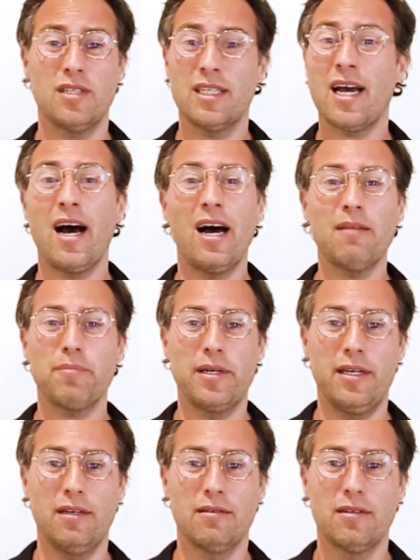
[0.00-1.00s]
It can't
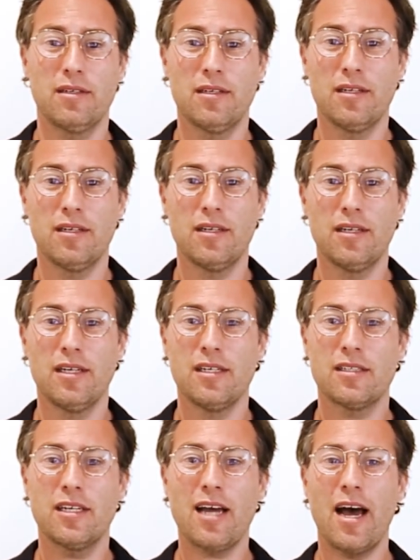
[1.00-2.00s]
be.
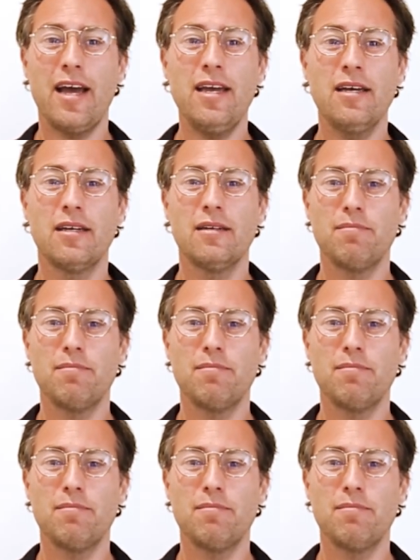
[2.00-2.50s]
Today,